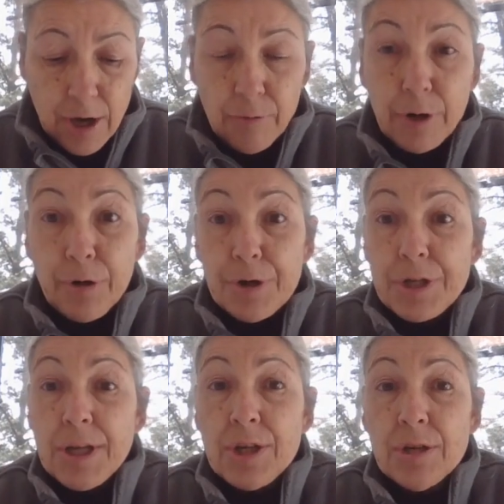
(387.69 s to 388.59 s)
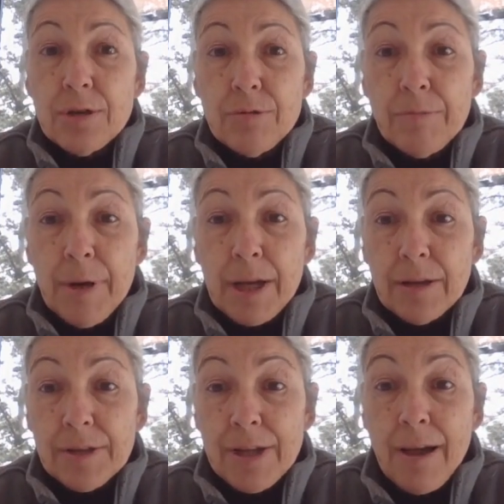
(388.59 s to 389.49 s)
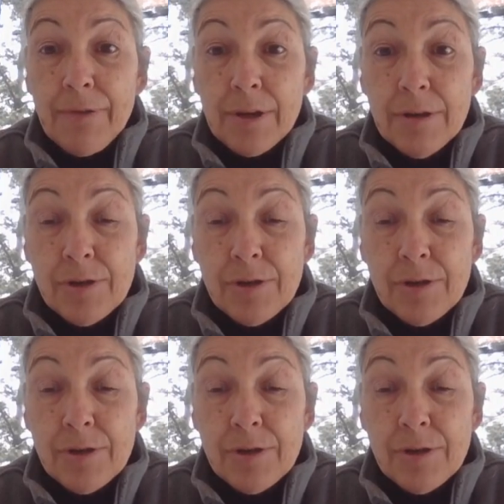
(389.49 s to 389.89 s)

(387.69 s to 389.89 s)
regurgitation due to megaesophagus,